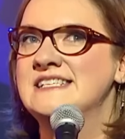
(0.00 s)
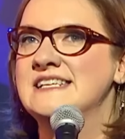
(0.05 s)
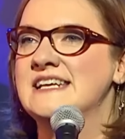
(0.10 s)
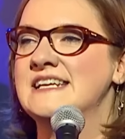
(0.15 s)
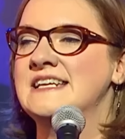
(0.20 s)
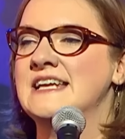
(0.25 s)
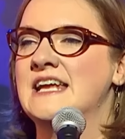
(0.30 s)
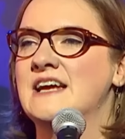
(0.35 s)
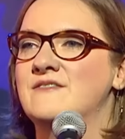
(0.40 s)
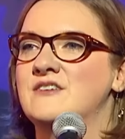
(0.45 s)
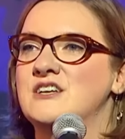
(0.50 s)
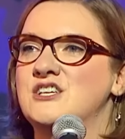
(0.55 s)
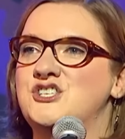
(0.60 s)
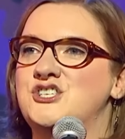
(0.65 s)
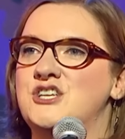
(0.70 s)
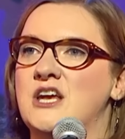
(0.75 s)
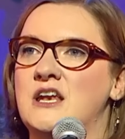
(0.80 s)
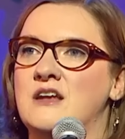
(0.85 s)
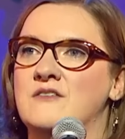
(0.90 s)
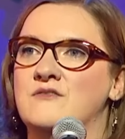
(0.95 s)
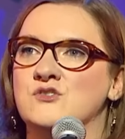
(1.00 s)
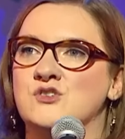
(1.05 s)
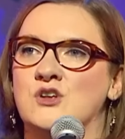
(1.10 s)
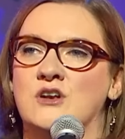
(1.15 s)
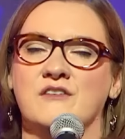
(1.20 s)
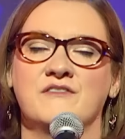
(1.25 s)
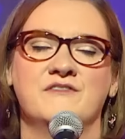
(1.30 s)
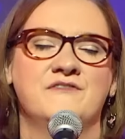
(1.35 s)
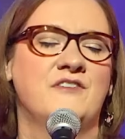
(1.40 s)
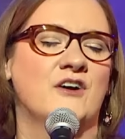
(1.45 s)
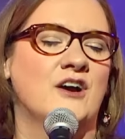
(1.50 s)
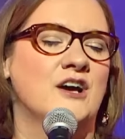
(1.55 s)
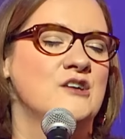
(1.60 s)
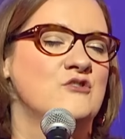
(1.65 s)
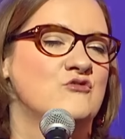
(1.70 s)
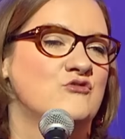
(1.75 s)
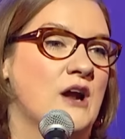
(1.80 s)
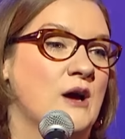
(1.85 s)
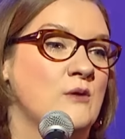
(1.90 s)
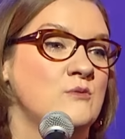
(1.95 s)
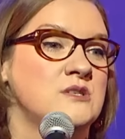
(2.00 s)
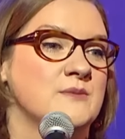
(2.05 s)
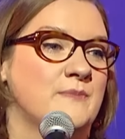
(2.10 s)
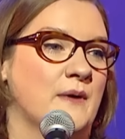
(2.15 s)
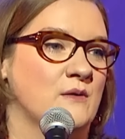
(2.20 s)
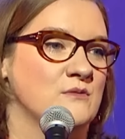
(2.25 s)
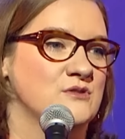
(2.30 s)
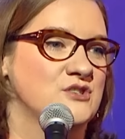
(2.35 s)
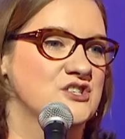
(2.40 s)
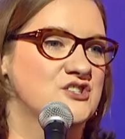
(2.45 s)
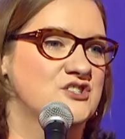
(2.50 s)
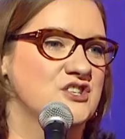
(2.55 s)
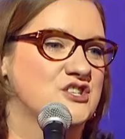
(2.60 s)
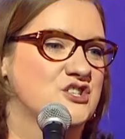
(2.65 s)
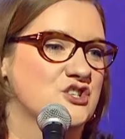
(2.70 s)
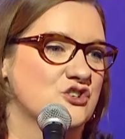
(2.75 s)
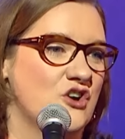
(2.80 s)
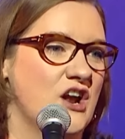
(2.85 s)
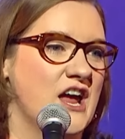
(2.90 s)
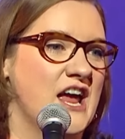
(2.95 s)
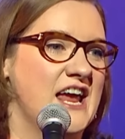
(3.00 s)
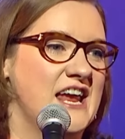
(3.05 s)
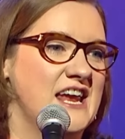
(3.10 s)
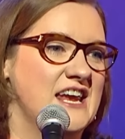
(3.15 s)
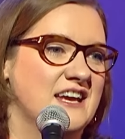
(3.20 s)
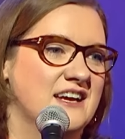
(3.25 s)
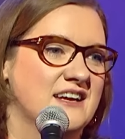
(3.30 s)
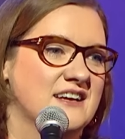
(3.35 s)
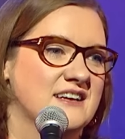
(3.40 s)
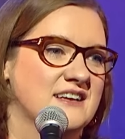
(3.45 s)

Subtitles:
Didn't give a shit if it was on a fucking roundabout. Just a tree.